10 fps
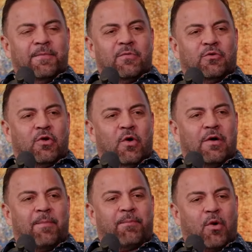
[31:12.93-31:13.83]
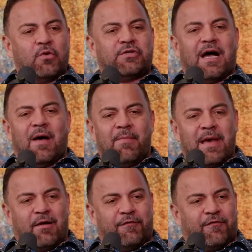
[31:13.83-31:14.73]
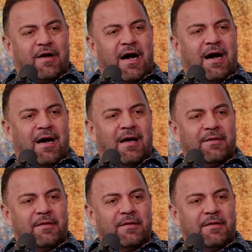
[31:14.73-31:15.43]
don't approach a man of God